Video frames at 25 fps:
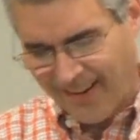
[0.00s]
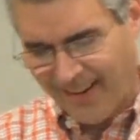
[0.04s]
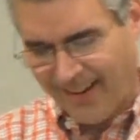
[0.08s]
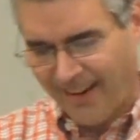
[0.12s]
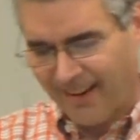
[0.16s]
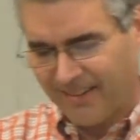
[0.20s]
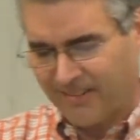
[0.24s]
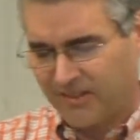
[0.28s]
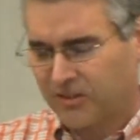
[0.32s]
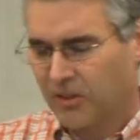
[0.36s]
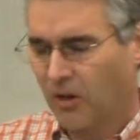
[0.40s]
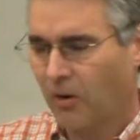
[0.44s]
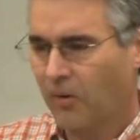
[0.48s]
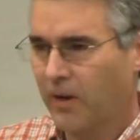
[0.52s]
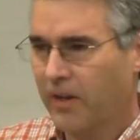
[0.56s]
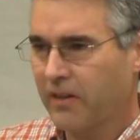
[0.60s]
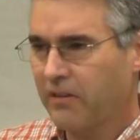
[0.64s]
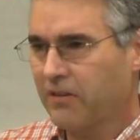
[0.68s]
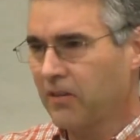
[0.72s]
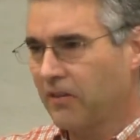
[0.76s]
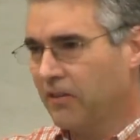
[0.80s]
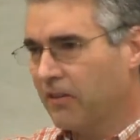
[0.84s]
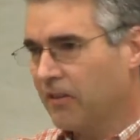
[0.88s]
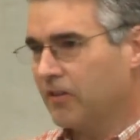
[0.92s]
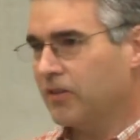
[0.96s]
And so
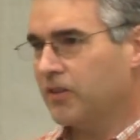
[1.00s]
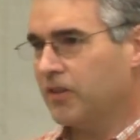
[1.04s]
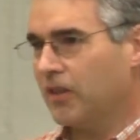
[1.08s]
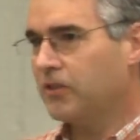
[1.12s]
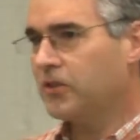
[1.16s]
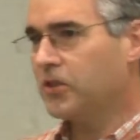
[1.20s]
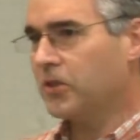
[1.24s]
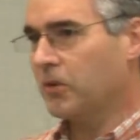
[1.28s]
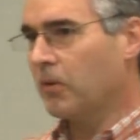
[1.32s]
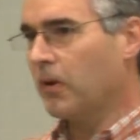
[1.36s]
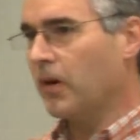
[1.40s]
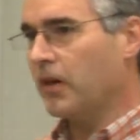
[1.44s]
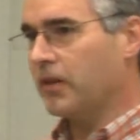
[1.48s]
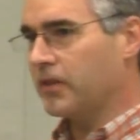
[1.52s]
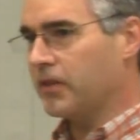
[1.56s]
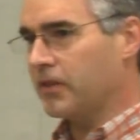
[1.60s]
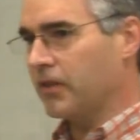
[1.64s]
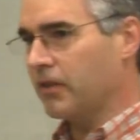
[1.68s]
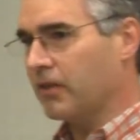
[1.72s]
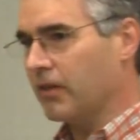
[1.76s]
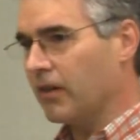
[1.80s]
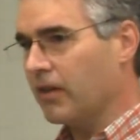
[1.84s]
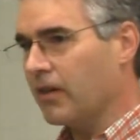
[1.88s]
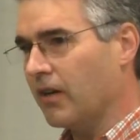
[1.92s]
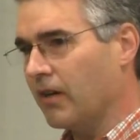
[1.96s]
into this
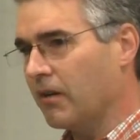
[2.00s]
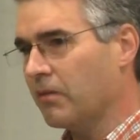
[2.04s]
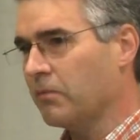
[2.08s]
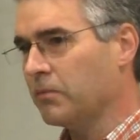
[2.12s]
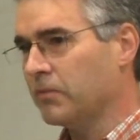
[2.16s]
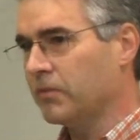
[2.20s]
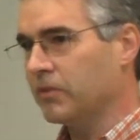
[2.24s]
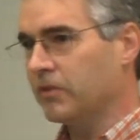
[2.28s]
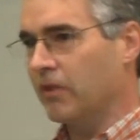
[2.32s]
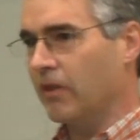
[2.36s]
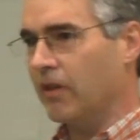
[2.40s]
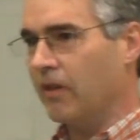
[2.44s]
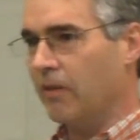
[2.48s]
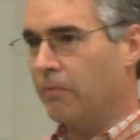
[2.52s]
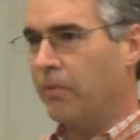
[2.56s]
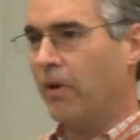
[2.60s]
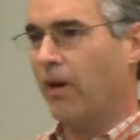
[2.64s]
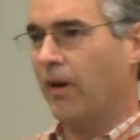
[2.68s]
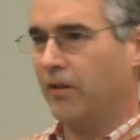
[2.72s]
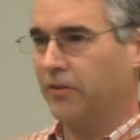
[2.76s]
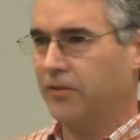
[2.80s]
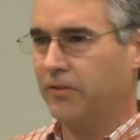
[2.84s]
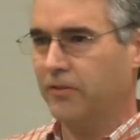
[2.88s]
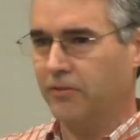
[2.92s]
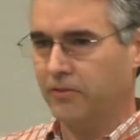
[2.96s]
situation comes the
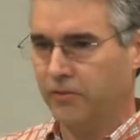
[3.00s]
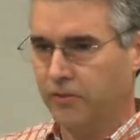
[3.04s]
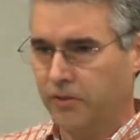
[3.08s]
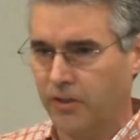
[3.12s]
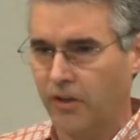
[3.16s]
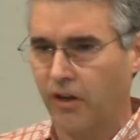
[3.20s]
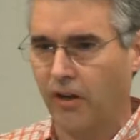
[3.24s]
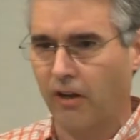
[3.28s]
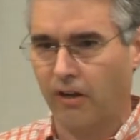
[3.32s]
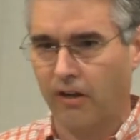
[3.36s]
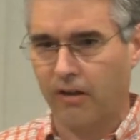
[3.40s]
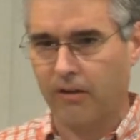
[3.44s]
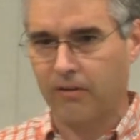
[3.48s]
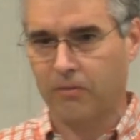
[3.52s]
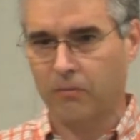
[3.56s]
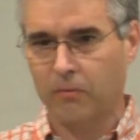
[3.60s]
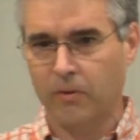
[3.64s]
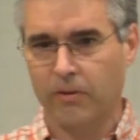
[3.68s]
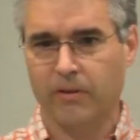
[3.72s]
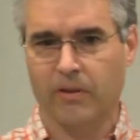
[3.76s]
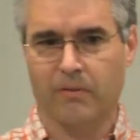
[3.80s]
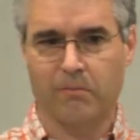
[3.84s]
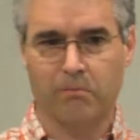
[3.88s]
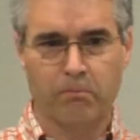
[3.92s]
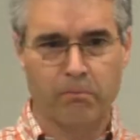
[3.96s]
Apostle John
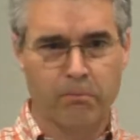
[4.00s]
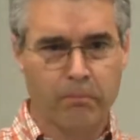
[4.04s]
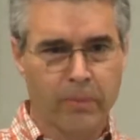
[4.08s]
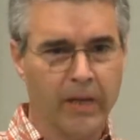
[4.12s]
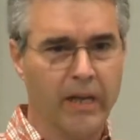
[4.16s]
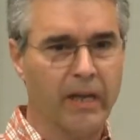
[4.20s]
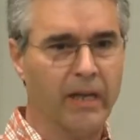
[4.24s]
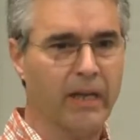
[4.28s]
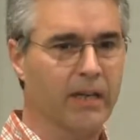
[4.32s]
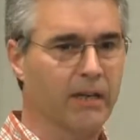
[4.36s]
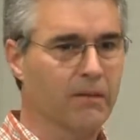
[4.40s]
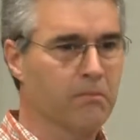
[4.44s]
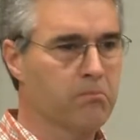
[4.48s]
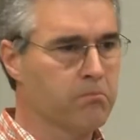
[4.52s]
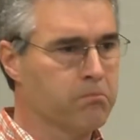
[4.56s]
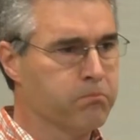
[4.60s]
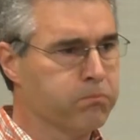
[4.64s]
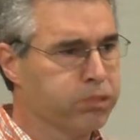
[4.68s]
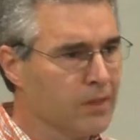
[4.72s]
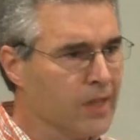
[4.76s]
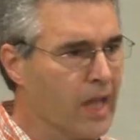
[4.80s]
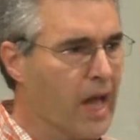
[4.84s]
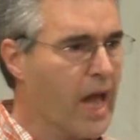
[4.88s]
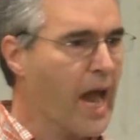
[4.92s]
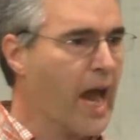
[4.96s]
with a big
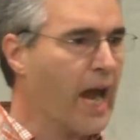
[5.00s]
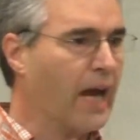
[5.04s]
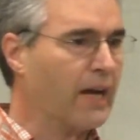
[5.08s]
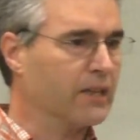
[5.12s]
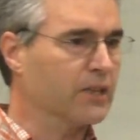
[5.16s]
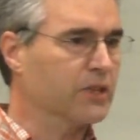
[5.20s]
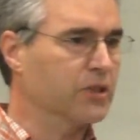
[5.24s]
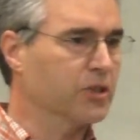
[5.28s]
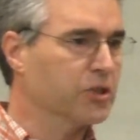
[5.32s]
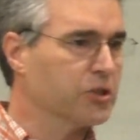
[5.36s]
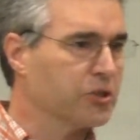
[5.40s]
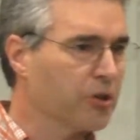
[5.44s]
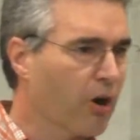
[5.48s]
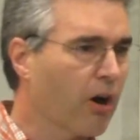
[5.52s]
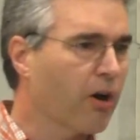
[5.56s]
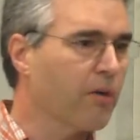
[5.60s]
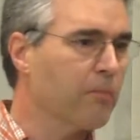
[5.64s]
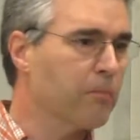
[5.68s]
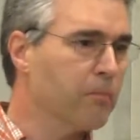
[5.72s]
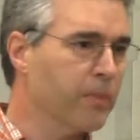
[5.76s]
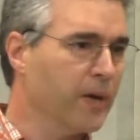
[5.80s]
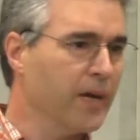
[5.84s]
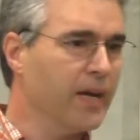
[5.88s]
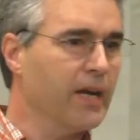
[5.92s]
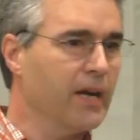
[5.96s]
black
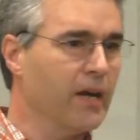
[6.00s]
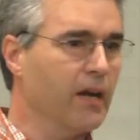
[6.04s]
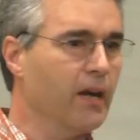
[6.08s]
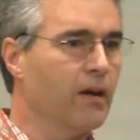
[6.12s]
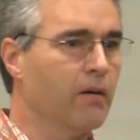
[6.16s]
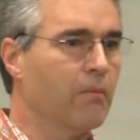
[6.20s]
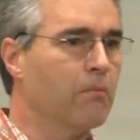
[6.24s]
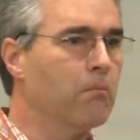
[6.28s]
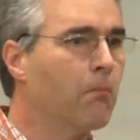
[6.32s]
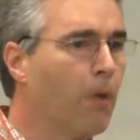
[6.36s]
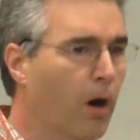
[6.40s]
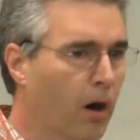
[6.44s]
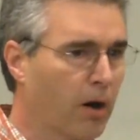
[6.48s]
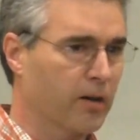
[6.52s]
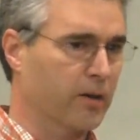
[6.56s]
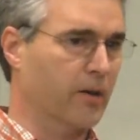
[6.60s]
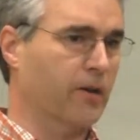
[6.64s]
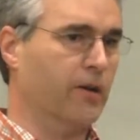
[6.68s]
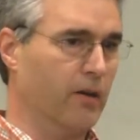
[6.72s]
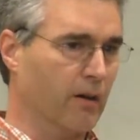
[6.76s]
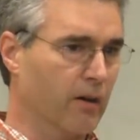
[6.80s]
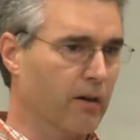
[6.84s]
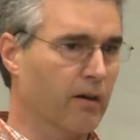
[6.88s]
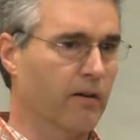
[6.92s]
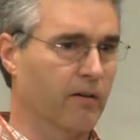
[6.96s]
Sharpie
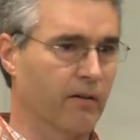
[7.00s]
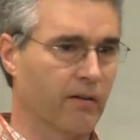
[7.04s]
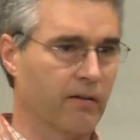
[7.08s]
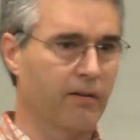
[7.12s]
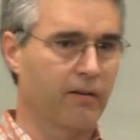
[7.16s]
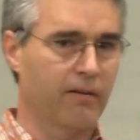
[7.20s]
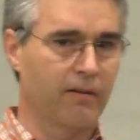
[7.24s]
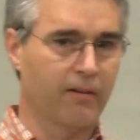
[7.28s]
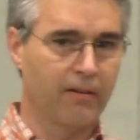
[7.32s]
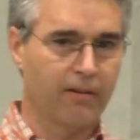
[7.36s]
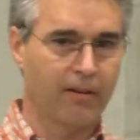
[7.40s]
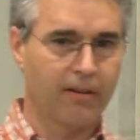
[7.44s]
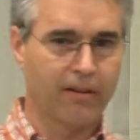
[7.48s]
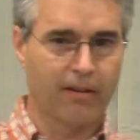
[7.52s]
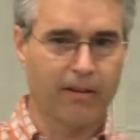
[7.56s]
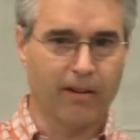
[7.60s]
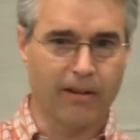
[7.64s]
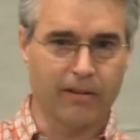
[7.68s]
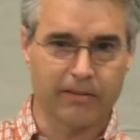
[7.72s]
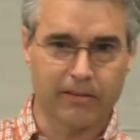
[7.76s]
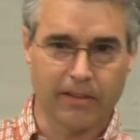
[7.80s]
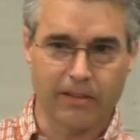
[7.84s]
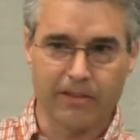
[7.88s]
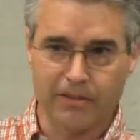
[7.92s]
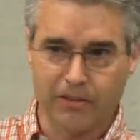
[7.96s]
marker. And
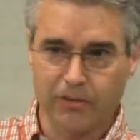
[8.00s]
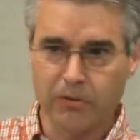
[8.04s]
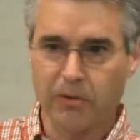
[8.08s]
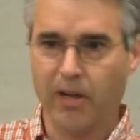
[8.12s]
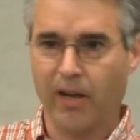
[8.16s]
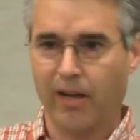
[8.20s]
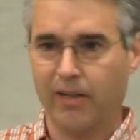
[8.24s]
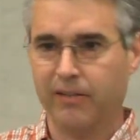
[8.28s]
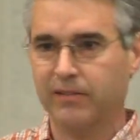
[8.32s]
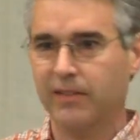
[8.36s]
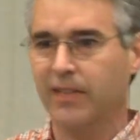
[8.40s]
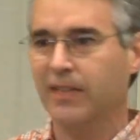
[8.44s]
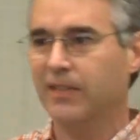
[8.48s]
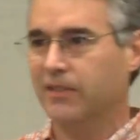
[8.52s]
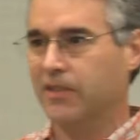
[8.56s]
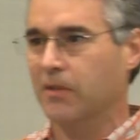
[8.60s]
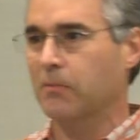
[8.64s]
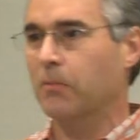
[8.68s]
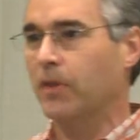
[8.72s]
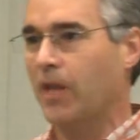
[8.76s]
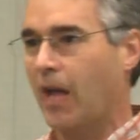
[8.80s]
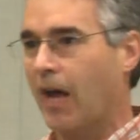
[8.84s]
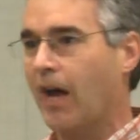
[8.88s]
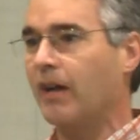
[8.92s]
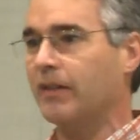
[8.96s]
he says, you guys need
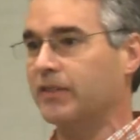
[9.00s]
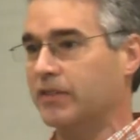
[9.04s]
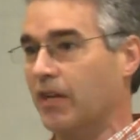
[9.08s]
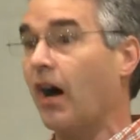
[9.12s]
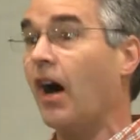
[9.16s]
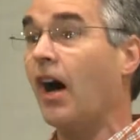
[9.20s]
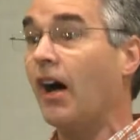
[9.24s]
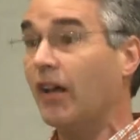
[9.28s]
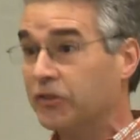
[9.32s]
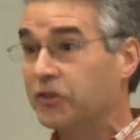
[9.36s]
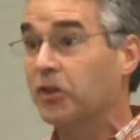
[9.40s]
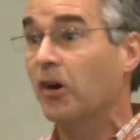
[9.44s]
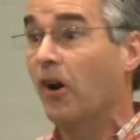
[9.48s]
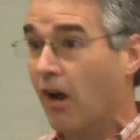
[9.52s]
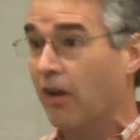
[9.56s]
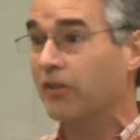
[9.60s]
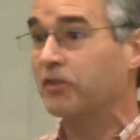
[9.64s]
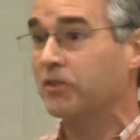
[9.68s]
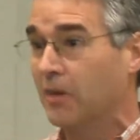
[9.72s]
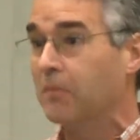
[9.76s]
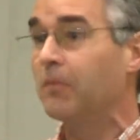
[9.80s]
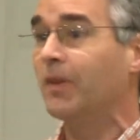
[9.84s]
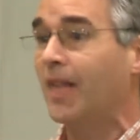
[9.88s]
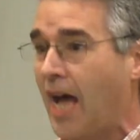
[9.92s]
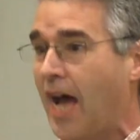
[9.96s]
some lines. I'll draw
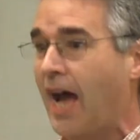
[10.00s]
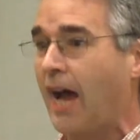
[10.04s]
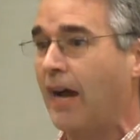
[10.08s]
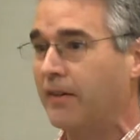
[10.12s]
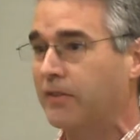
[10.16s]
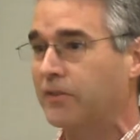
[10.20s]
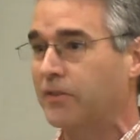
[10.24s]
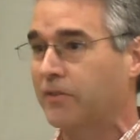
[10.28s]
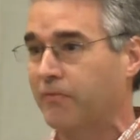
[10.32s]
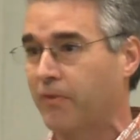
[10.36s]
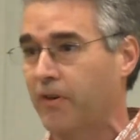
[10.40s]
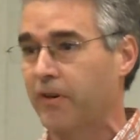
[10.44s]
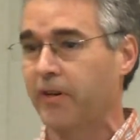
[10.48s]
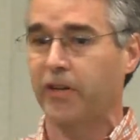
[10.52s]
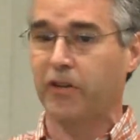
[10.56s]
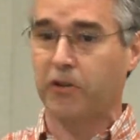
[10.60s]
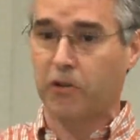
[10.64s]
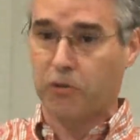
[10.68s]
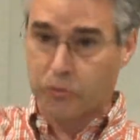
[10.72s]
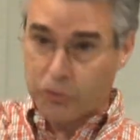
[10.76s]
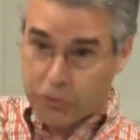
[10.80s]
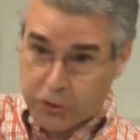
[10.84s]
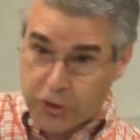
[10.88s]
some lines for you.